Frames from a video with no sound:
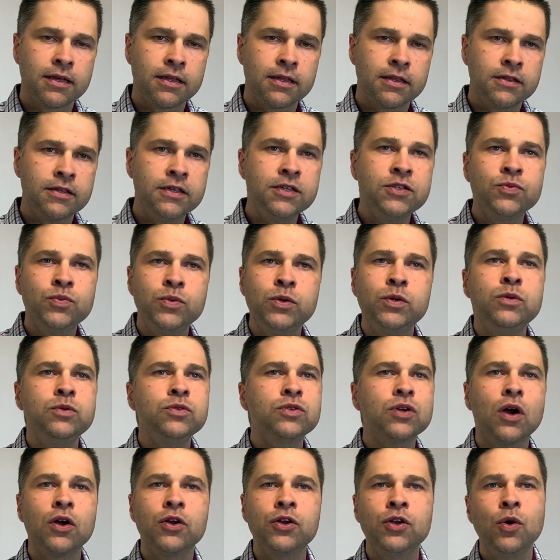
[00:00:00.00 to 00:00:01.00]
These wounds
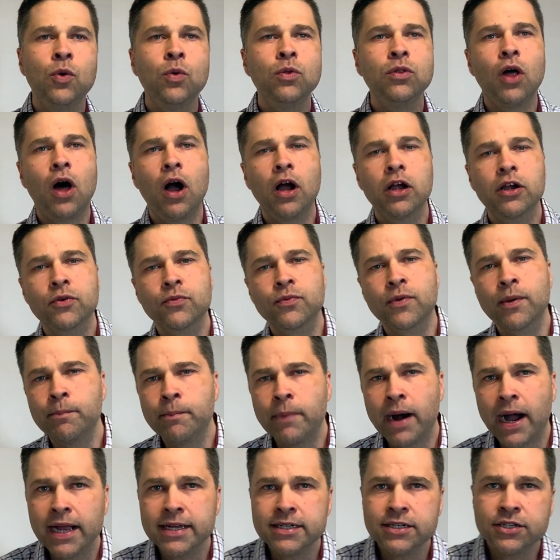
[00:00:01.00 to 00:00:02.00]
are no longer
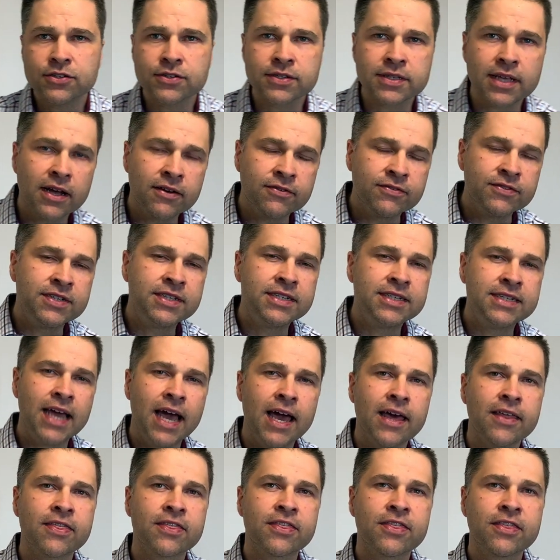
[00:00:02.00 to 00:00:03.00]
reminders of
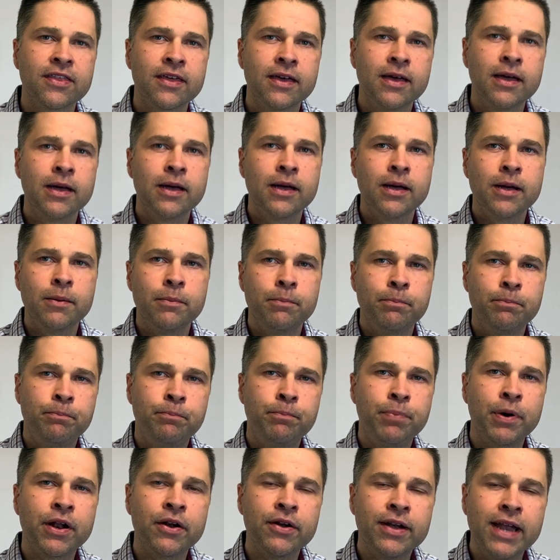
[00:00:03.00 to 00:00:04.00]
death,
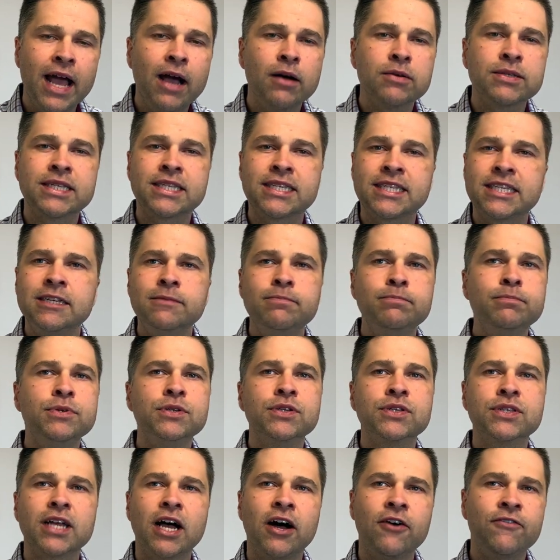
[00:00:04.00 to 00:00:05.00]
but are now
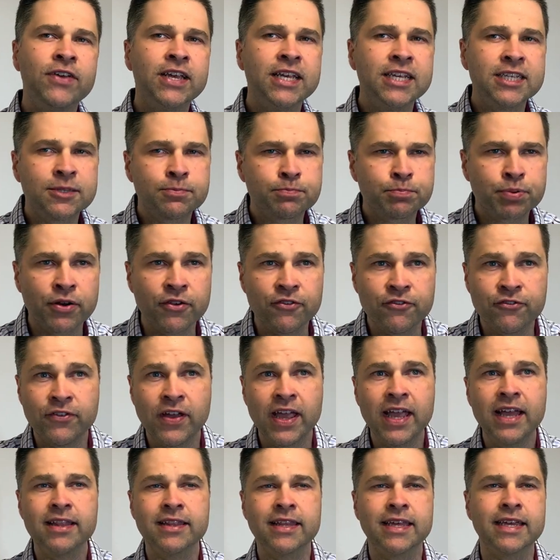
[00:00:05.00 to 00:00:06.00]
symbols of his
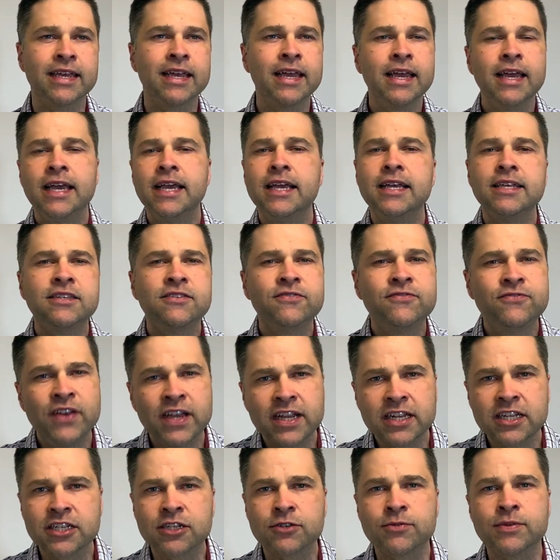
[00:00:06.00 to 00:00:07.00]
prevailing, his
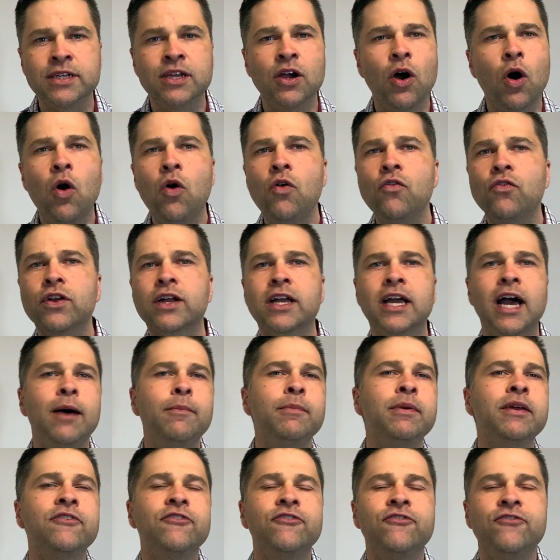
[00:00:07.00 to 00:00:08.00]
victory,
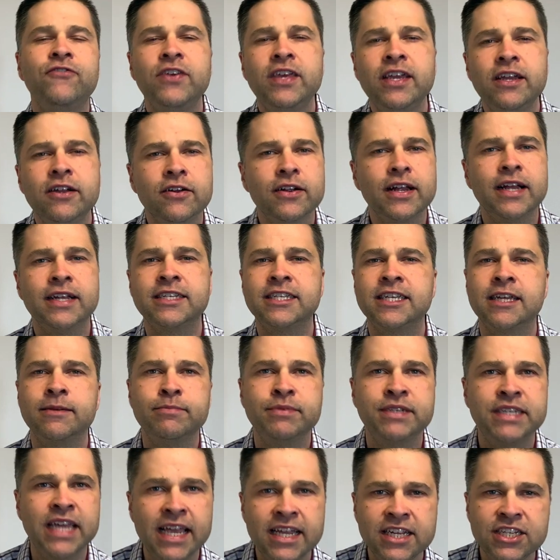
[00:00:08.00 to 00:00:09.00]
overcoming fear and
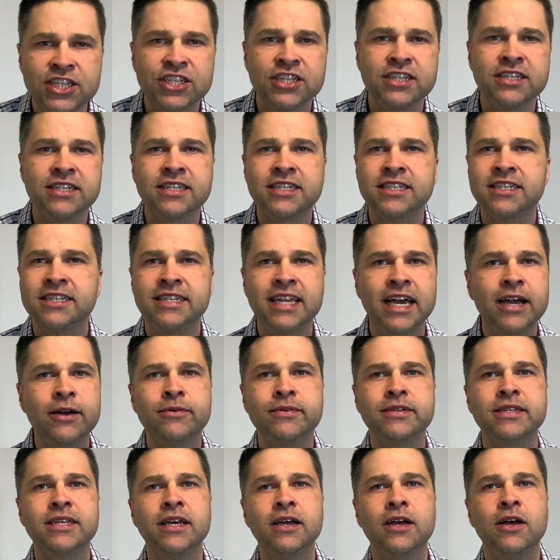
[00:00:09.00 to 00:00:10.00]
temptation to
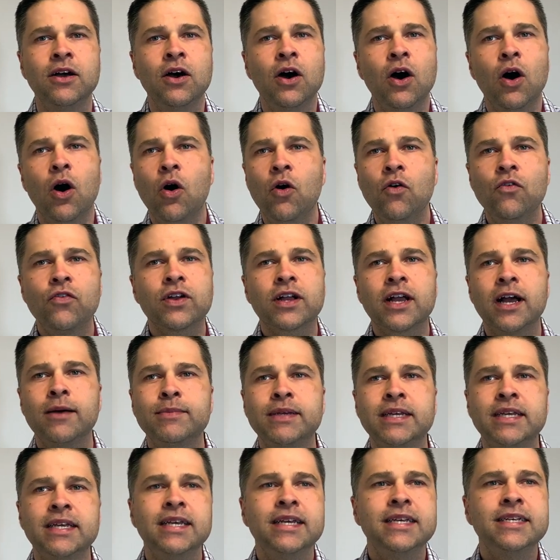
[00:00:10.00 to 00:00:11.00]
doubt,
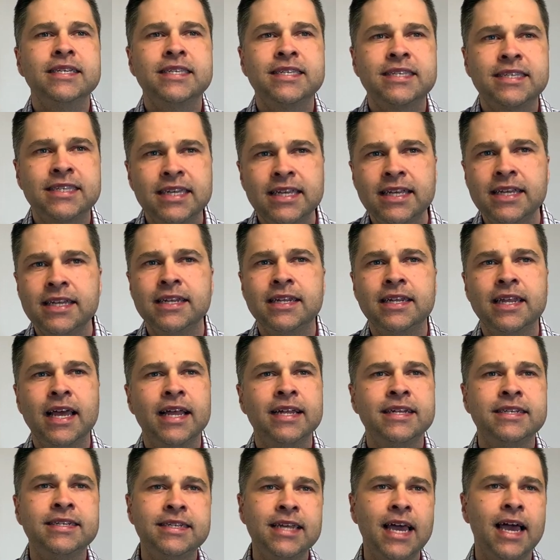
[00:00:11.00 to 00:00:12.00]
overcoming sin
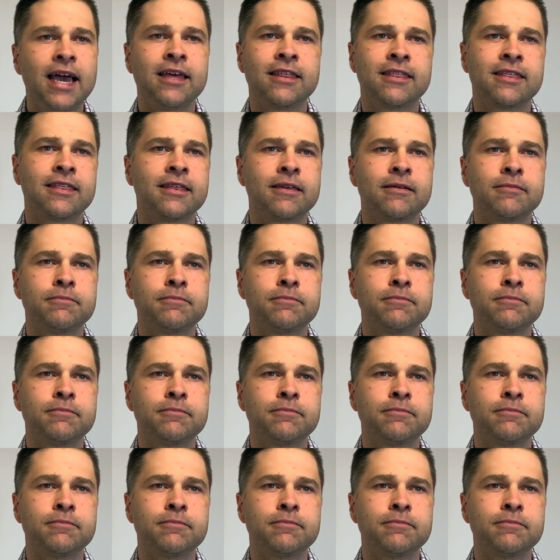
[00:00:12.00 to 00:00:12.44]
and death.